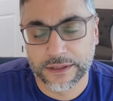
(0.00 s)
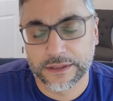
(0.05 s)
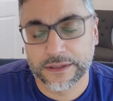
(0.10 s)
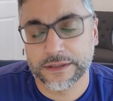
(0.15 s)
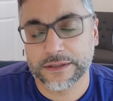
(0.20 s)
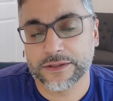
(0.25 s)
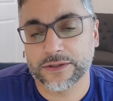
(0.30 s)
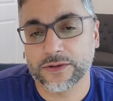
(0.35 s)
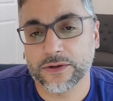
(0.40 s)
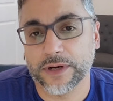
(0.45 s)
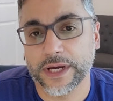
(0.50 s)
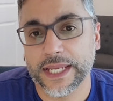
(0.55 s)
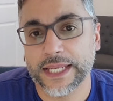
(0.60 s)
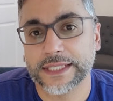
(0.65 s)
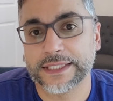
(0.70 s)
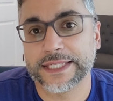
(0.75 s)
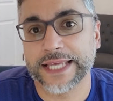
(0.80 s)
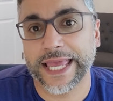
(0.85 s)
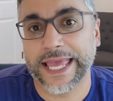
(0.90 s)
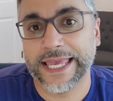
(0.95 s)
So go ahead
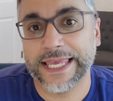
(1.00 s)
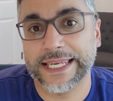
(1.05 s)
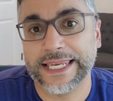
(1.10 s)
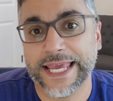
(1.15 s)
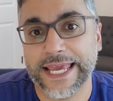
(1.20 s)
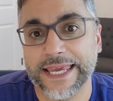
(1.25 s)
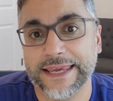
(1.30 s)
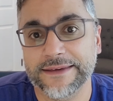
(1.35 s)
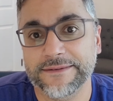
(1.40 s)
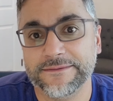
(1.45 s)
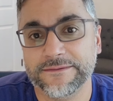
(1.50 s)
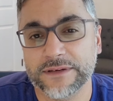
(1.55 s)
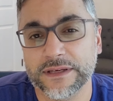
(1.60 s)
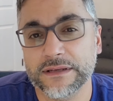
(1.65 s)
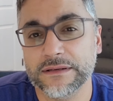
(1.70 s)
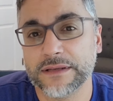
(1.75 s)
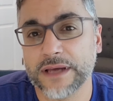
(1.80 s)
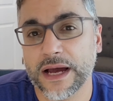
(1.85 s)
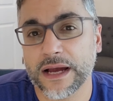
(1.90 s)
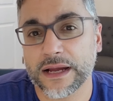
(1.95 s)
to
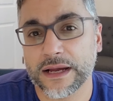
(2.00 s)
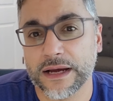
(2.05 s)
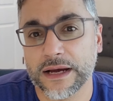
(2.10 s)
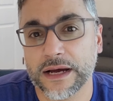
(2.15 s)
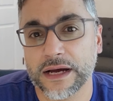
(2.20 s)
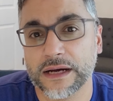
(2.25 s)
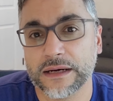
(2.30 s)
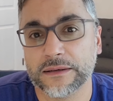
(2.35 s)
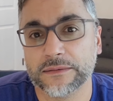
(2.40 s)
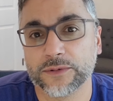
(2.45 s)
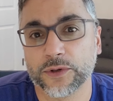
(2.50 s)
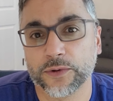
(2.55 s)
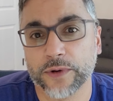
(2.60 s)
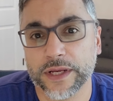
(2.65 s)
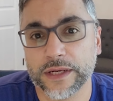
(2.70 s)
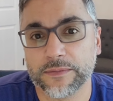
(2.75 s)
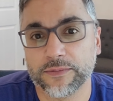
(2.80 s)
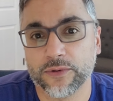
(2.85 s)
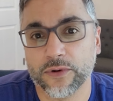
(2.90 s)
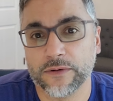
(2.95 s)
nav.com,
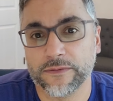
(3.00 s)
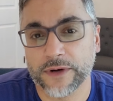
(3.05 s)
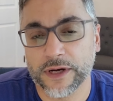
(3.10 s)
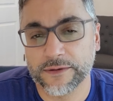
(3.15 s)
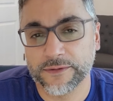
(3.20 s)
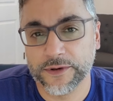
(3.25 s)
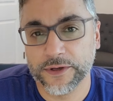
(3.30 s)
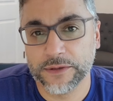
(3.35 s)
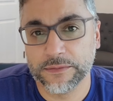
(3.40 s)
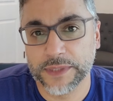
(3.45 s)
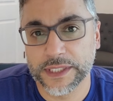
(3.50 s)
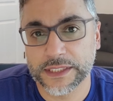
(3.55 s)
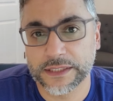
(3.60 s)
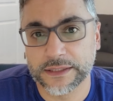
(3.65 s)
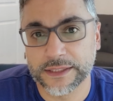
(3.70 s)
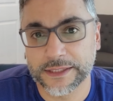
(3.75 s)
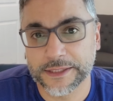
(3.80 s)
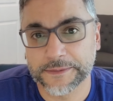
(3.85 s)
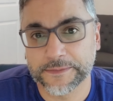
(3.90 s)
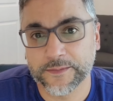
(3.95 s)
create a profile for your
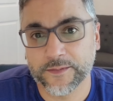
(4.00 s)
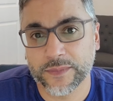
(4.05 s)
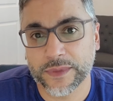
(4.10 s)
business.